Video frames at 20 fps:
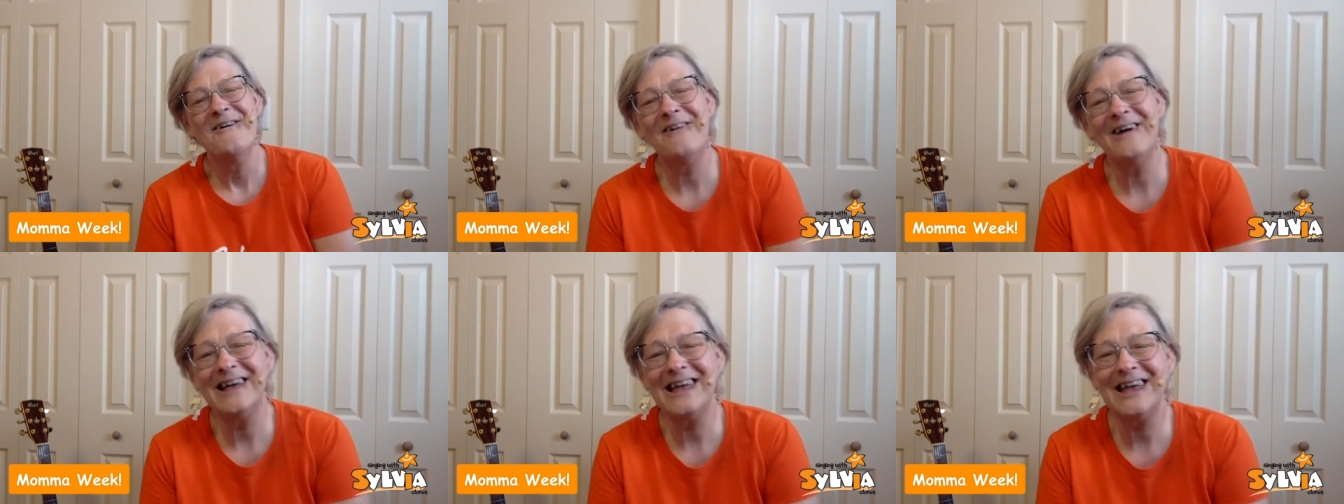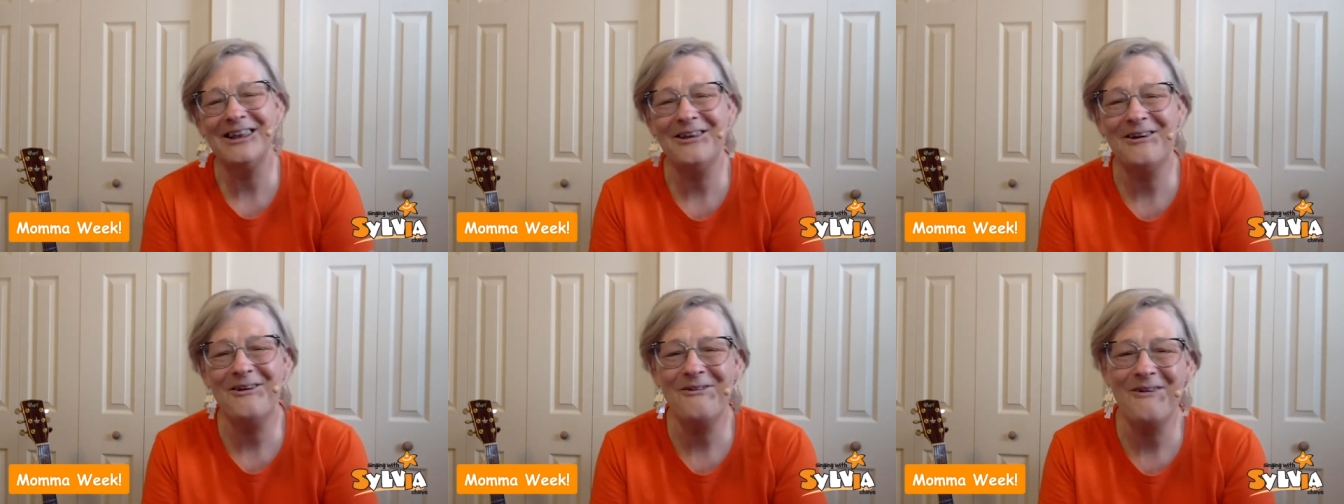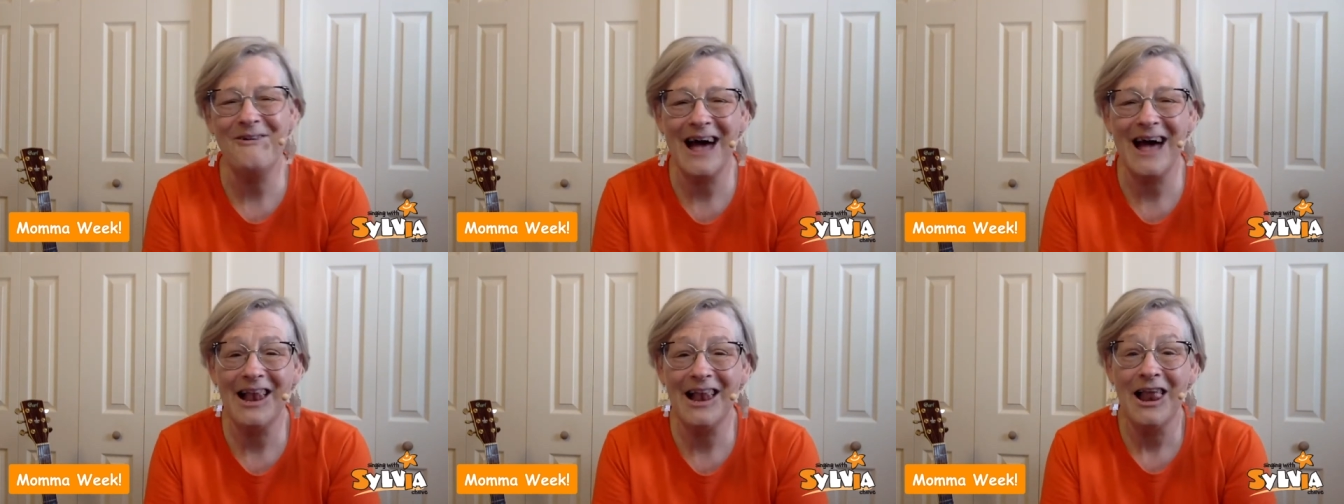well, you know
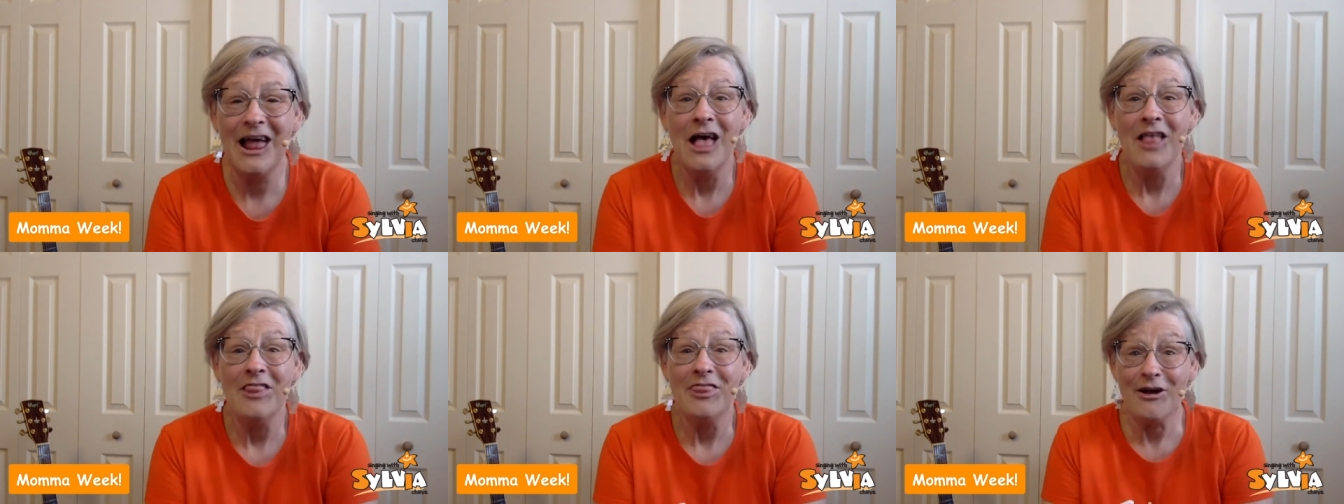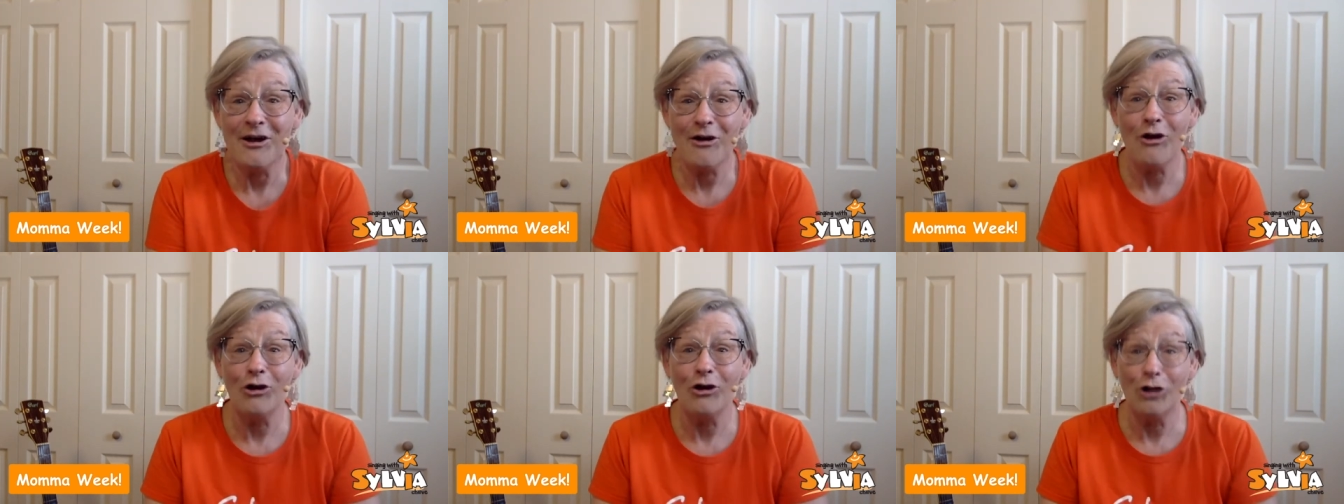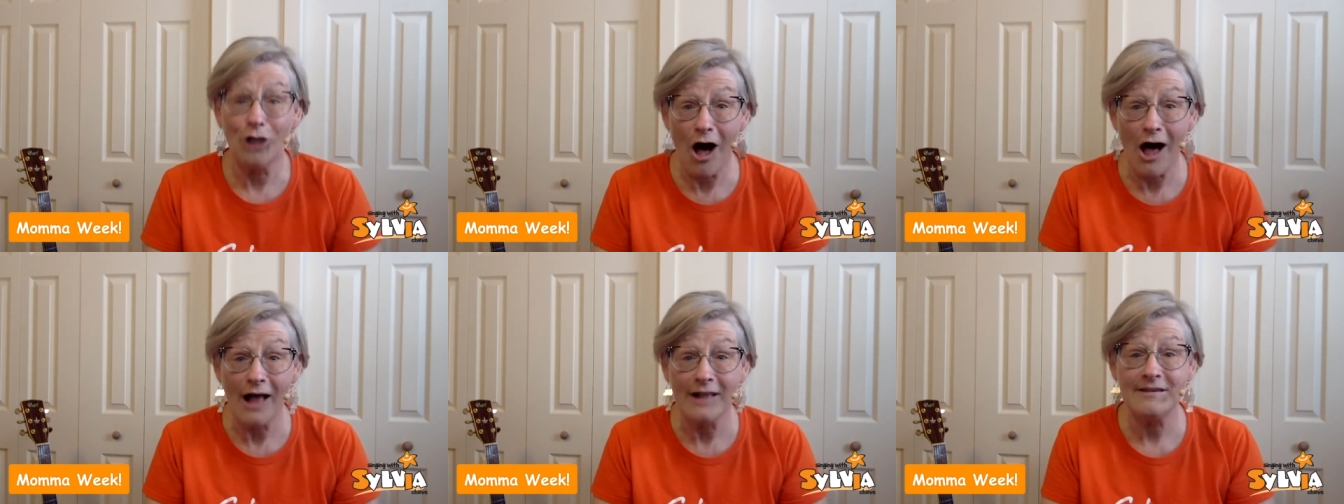what? There are
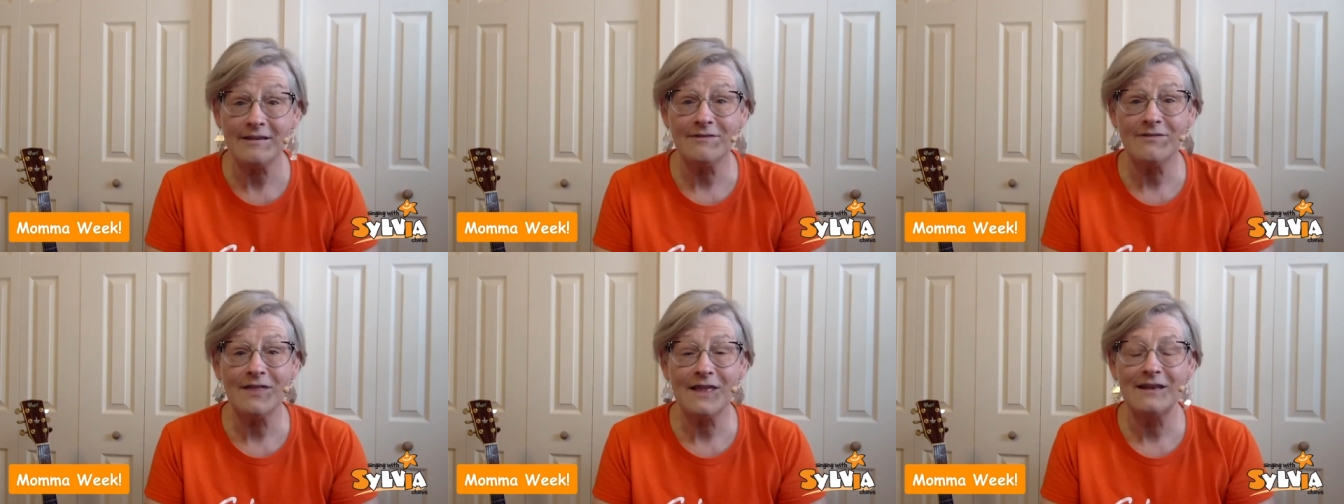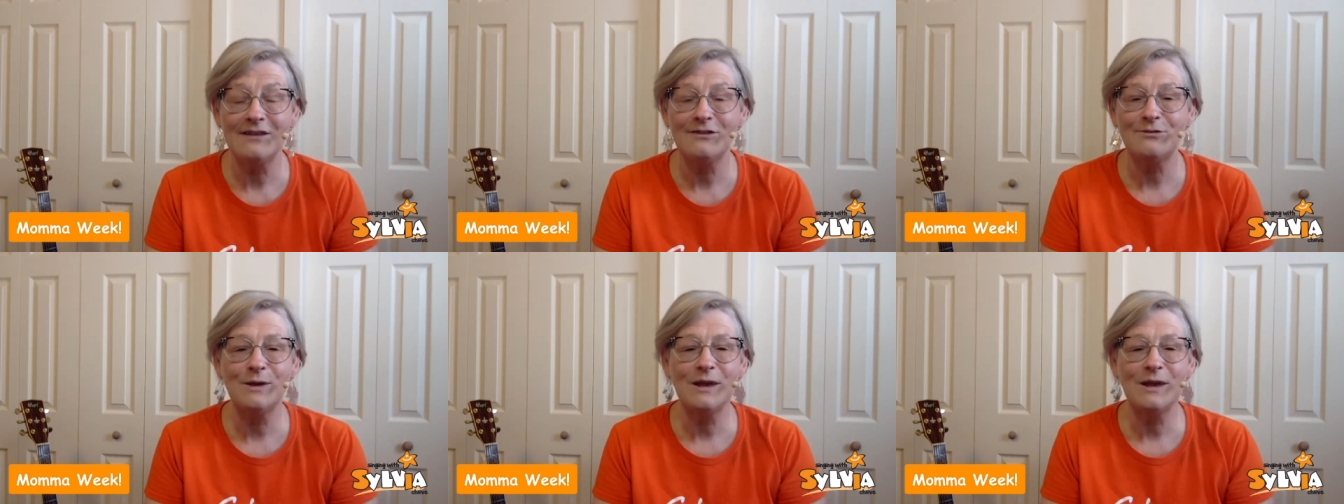lots of things